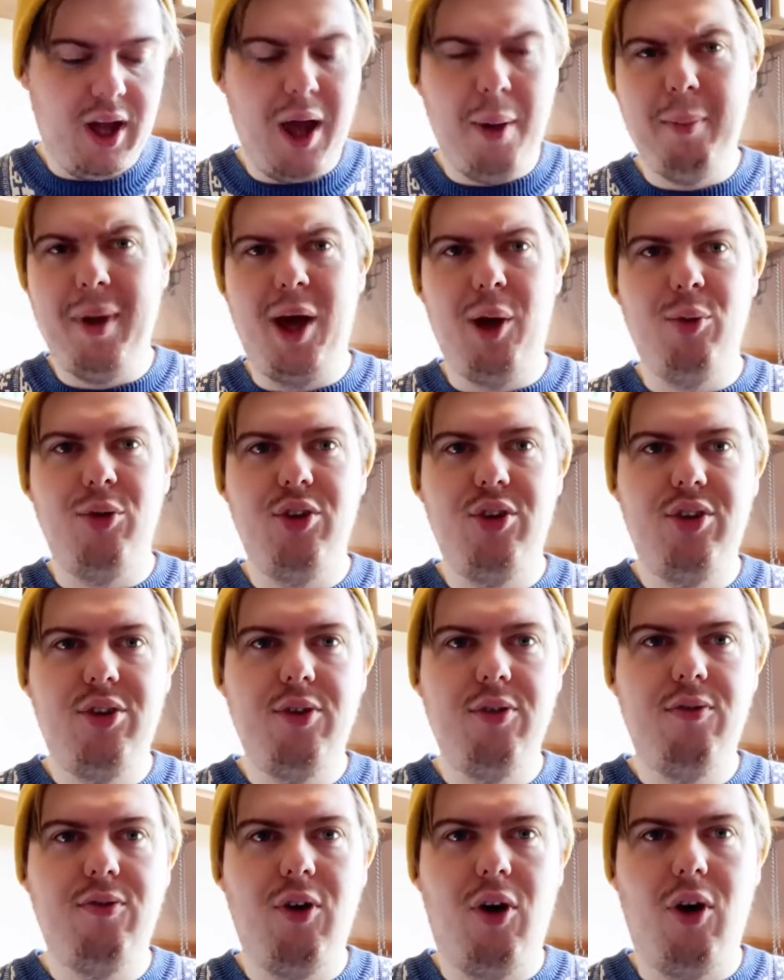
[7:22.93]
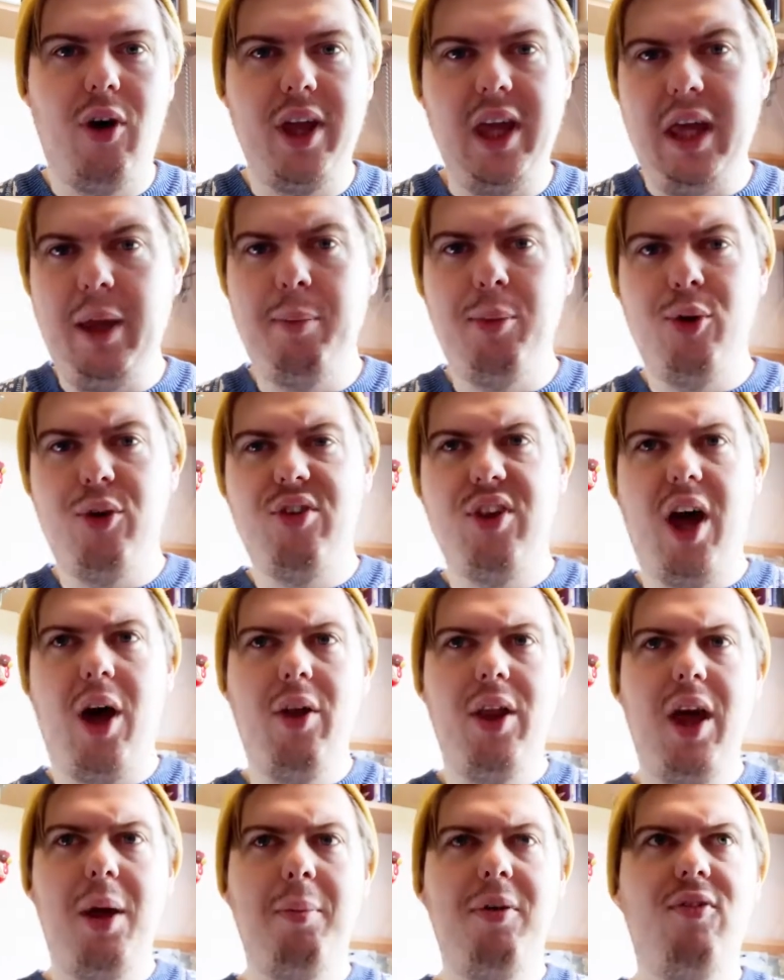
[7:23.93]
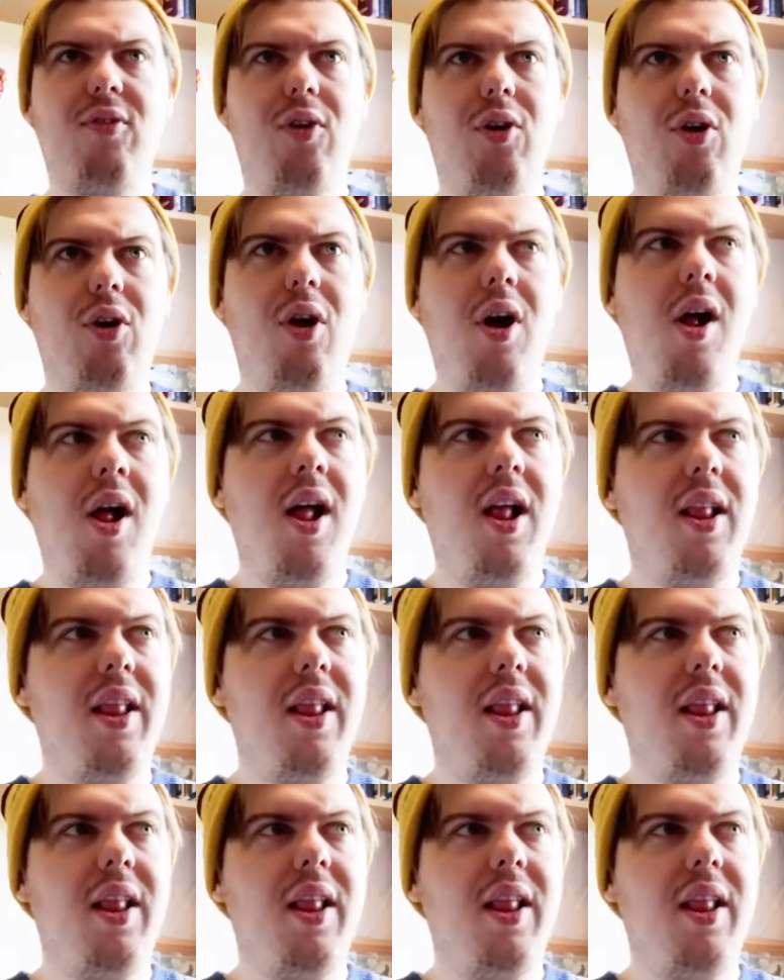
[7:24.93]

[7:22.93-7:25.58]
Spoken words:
amounts for ebooks out there before.